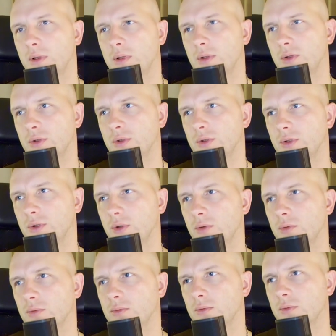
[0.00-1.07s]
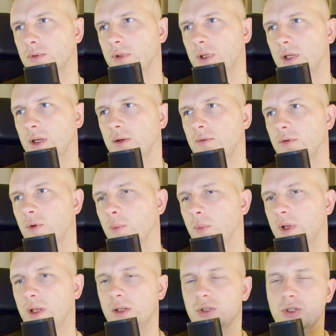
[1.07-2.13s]
So here we
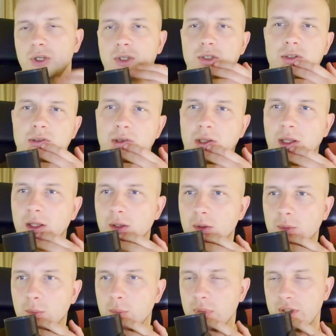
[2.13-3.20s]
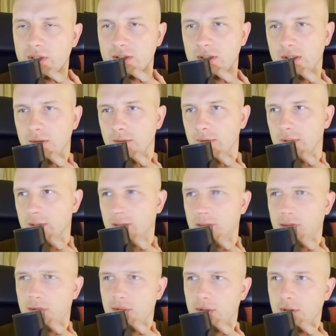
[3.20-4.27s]
may just then proceed with
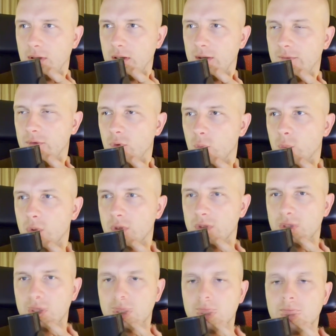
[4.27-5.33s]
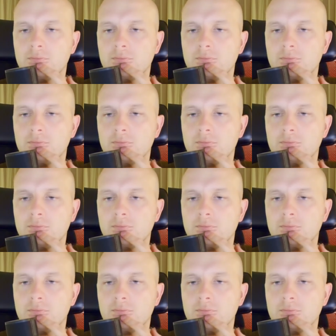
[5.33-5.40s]
review process.